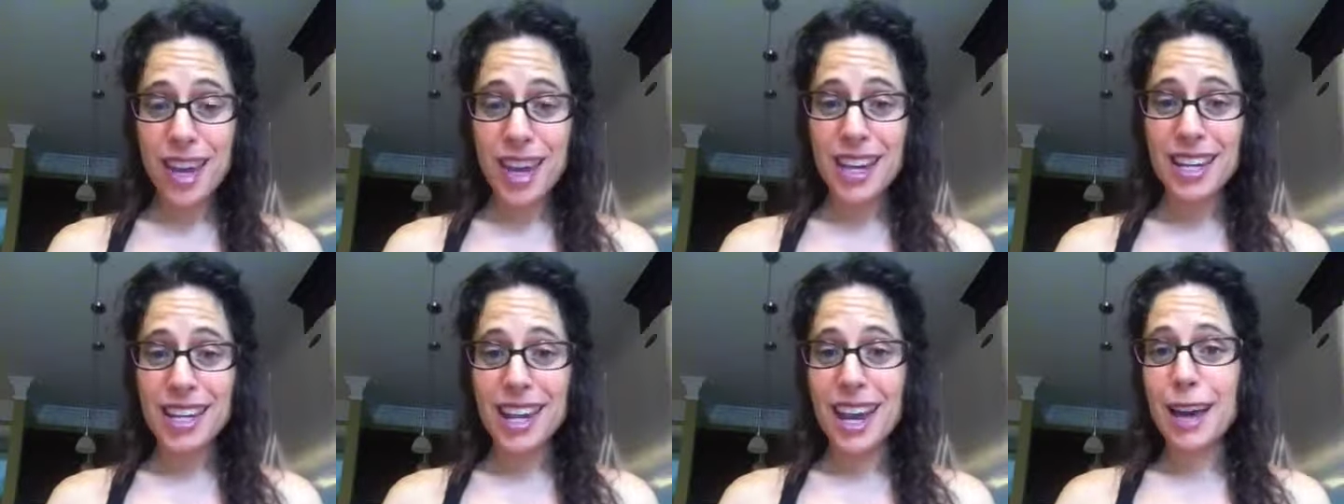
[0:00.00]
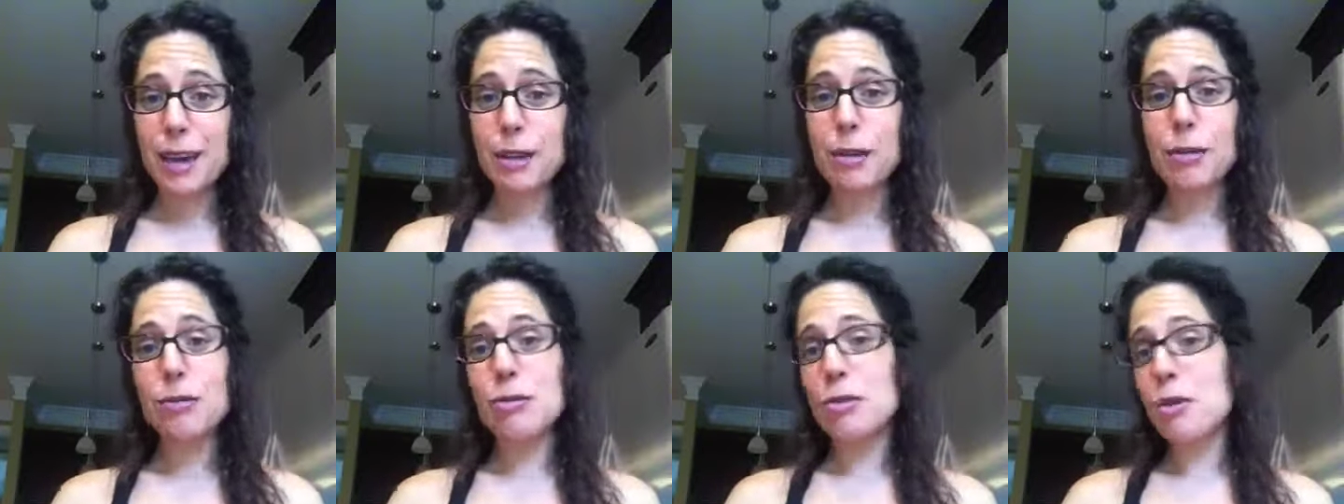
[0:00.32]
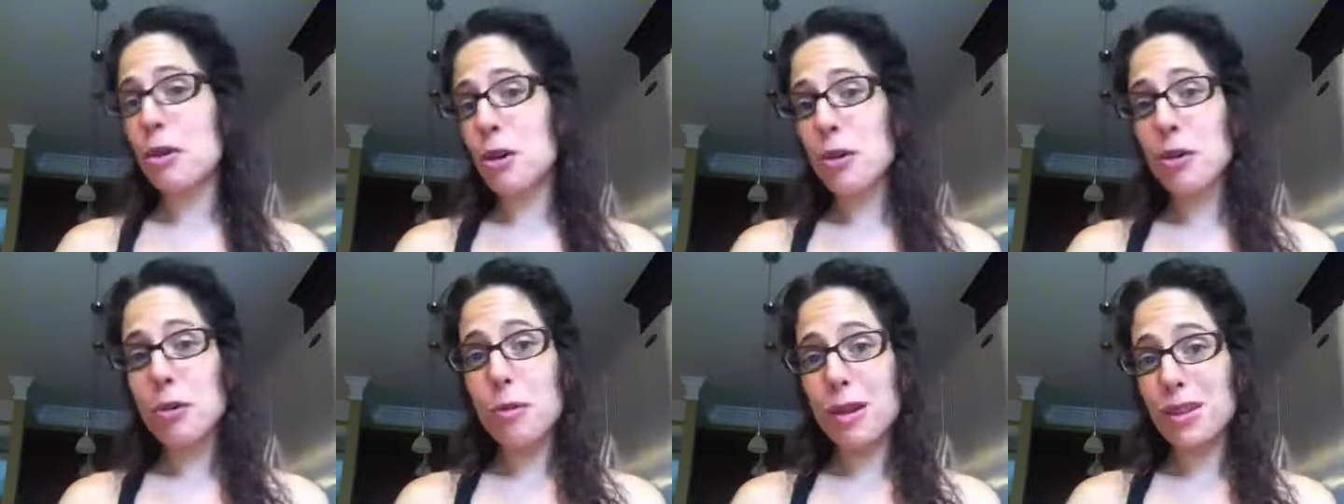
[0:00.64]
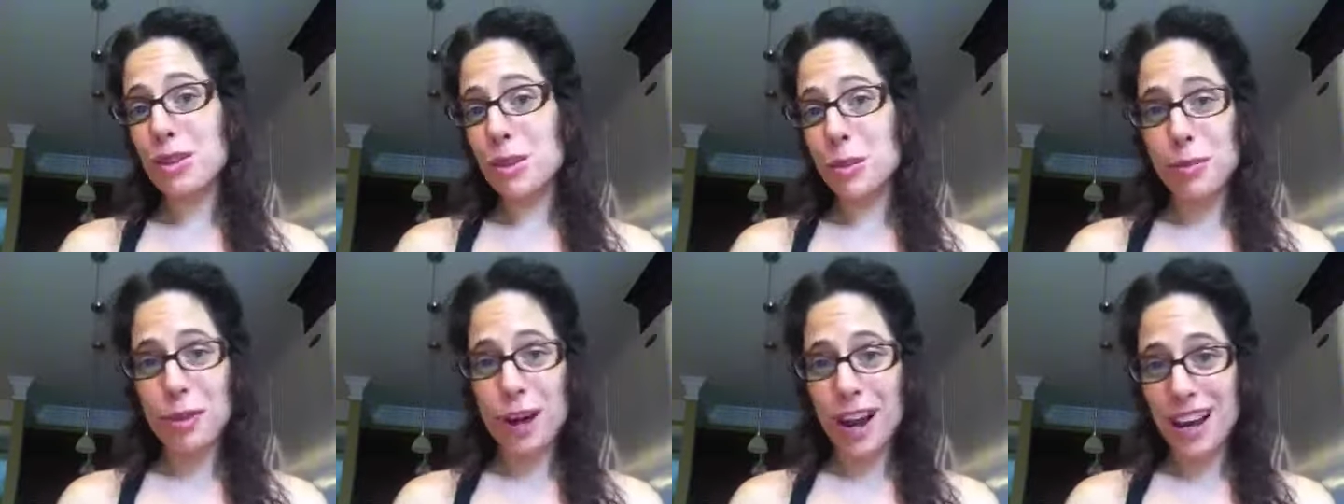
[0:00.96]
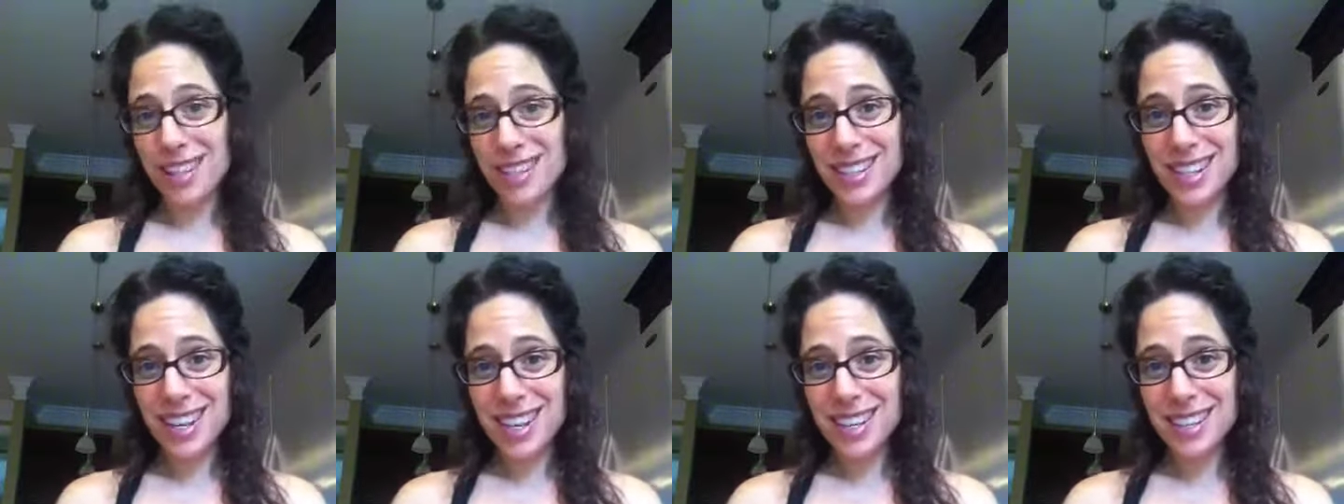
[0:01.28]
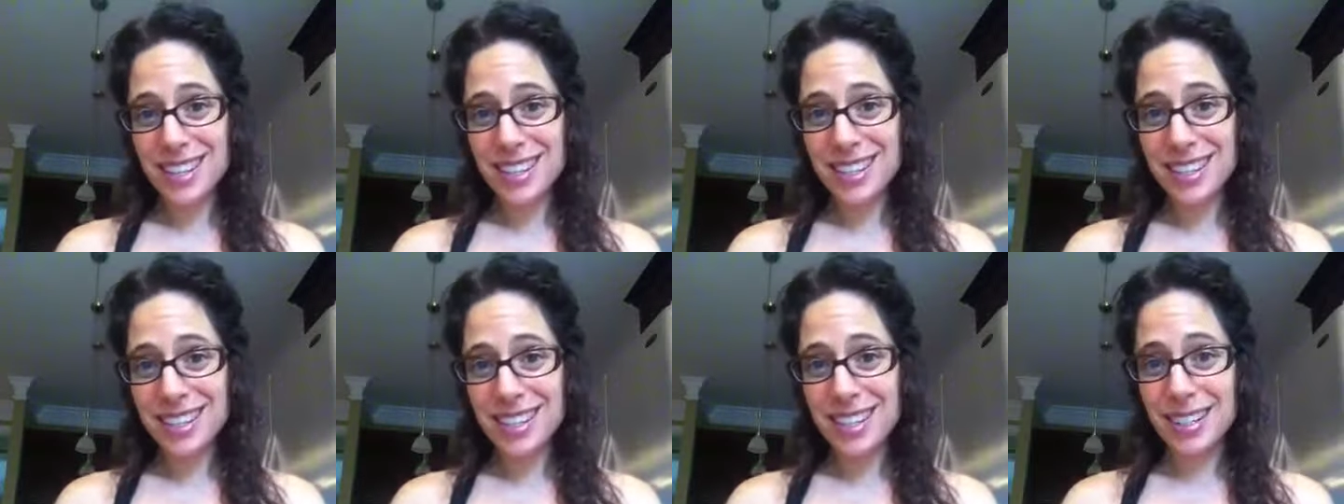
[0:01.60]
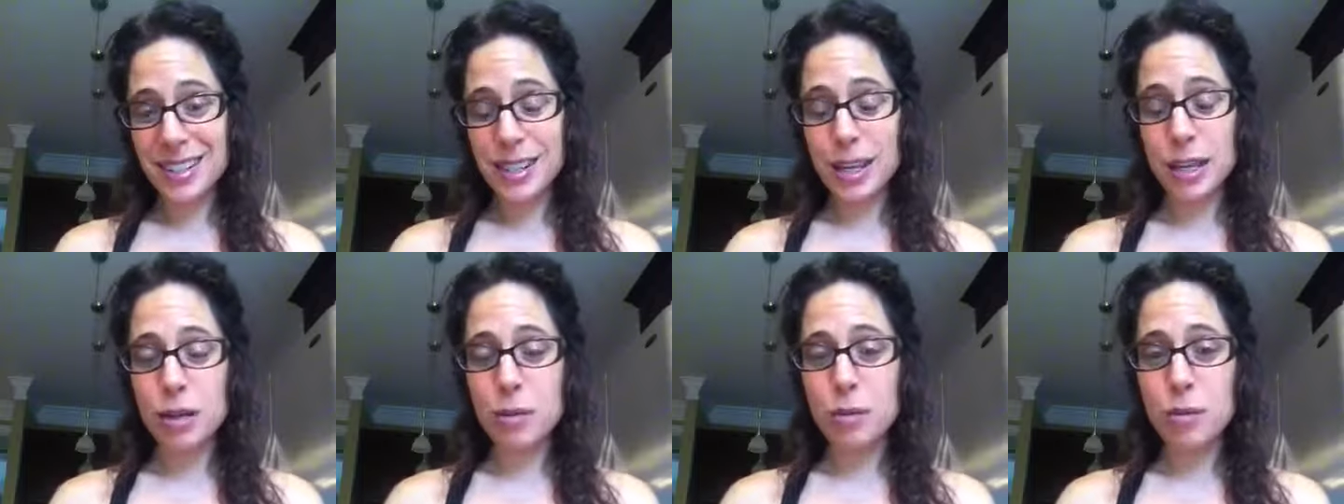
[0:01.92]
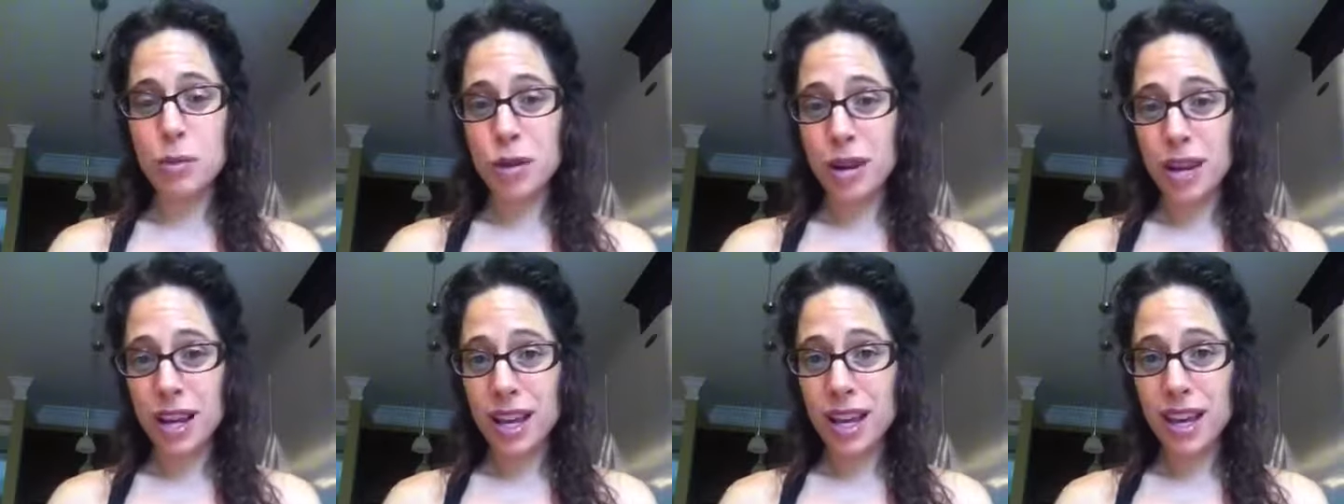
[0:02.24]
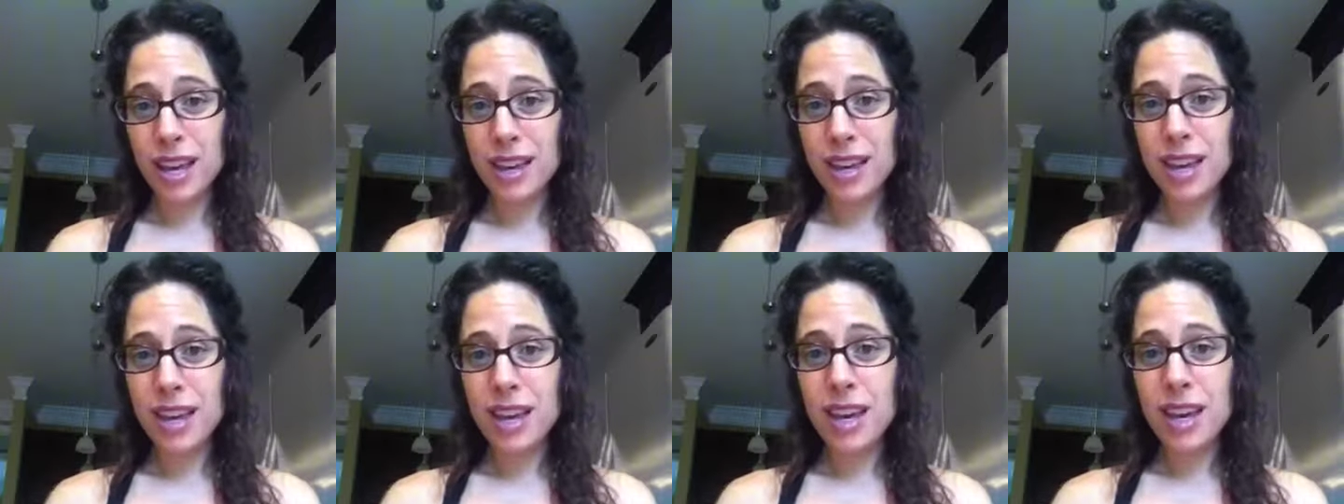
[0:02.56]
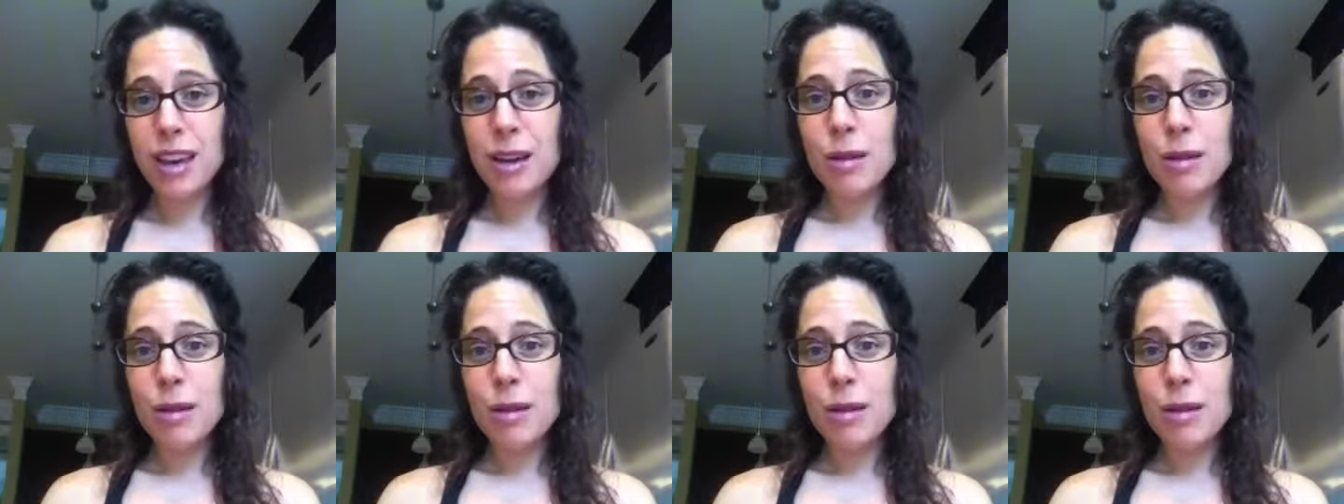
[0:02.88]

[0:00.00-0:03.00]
And I don't know what the process is going to bring.